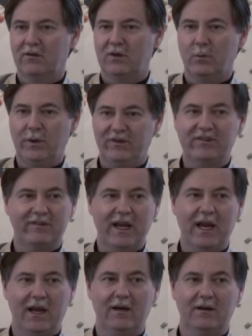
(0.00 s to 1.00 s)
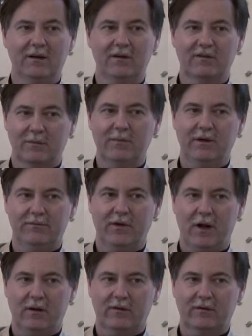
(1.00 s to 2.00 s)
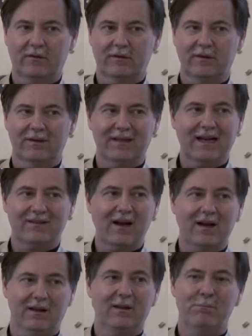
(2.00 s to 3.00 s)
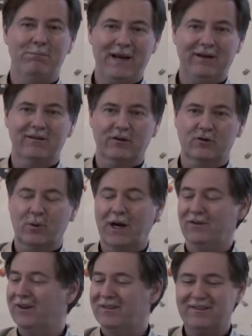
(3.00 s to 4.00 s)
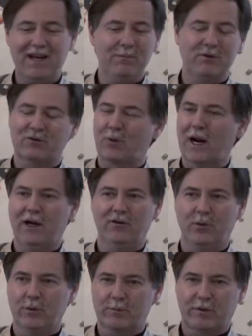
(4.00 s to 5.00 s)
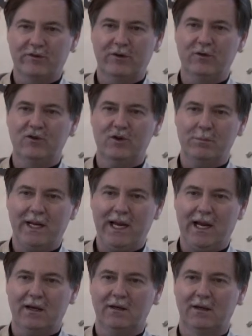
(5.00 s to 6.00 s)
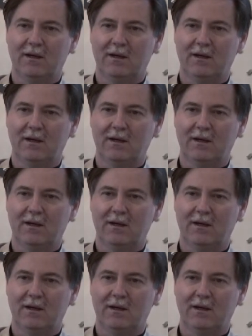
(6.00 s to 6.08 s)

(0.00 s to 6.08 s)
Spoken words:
to withstand some defaults. That's kind of the basic strategy. The same strategy was pursued in Japan,